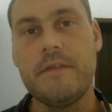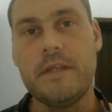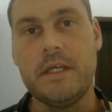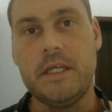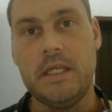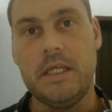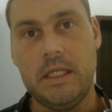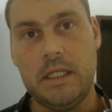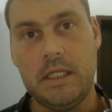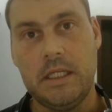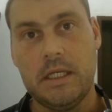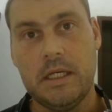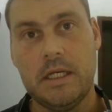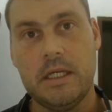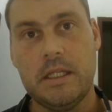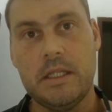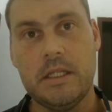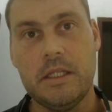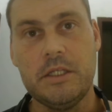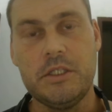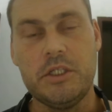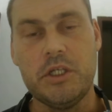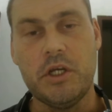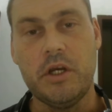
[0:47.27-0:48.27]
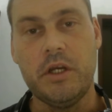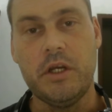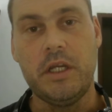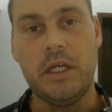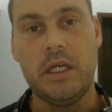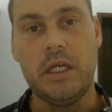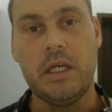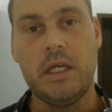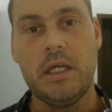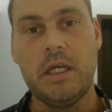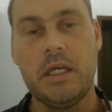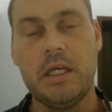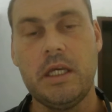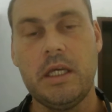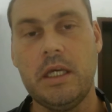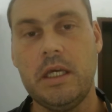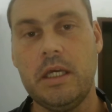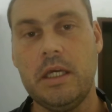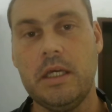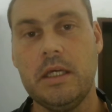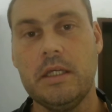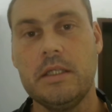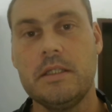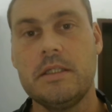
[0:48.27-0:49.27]
the journey
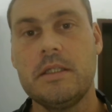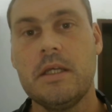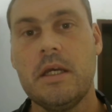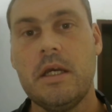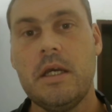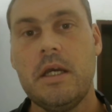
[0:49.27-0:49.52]
is